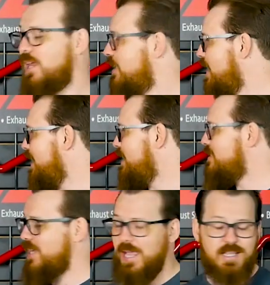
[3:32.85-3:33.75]
like
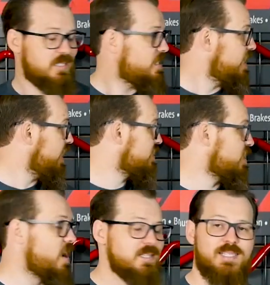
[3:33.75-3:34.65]
intakes,
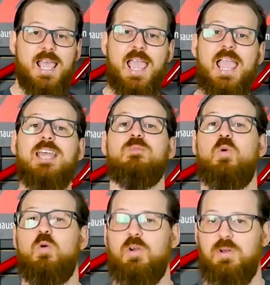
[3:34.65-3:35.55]
exhausts, and
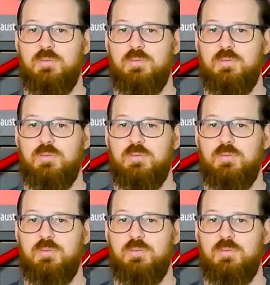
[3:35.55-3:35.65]
more.